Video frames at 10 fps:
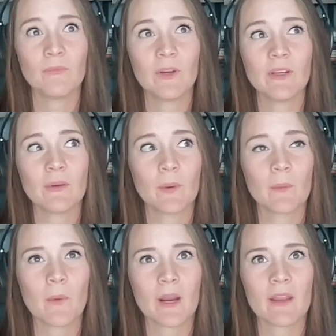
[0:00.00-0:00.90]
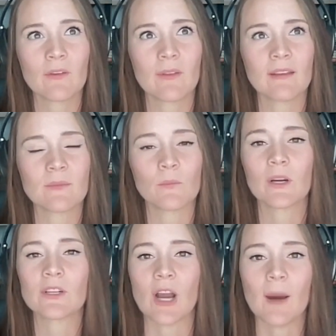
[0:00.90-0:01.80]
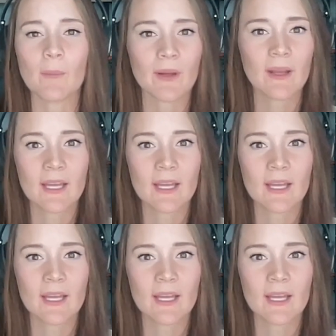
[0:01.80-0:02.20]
when we're working through that workshop,